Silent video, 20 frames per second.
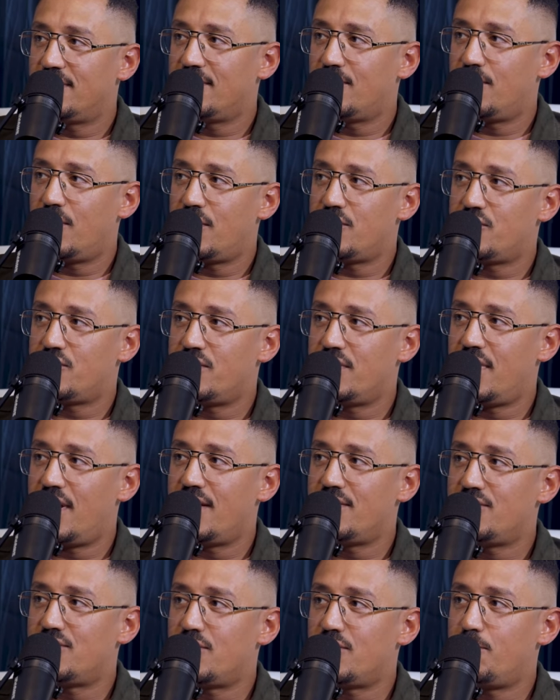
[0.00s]
question
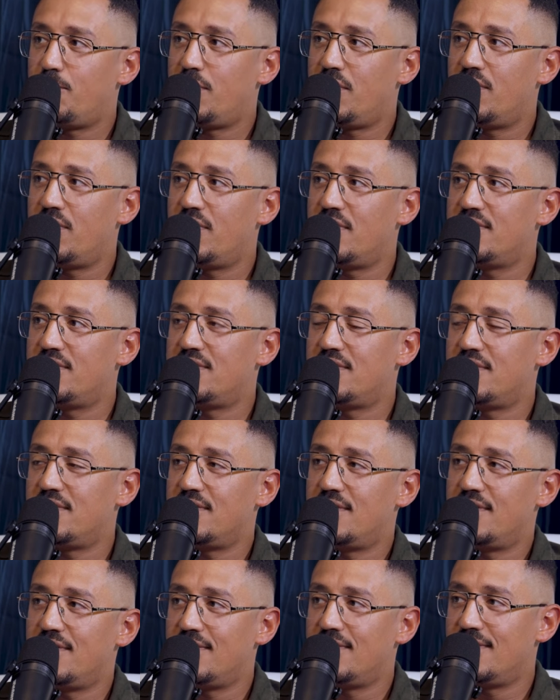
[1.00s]
answer periods
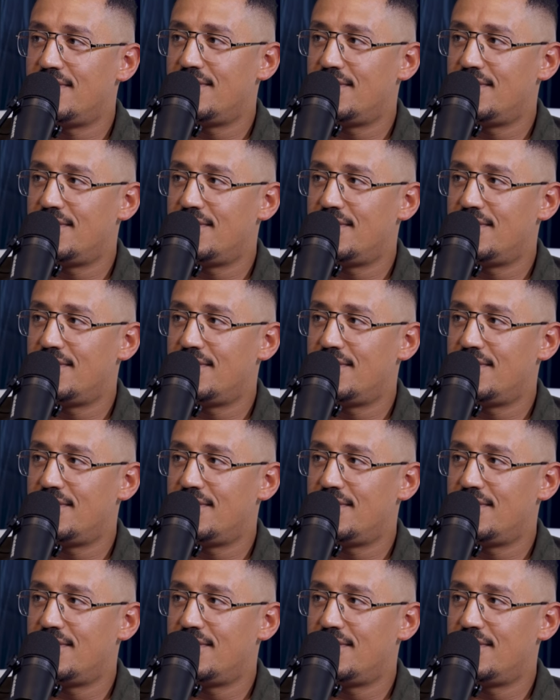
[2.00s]
and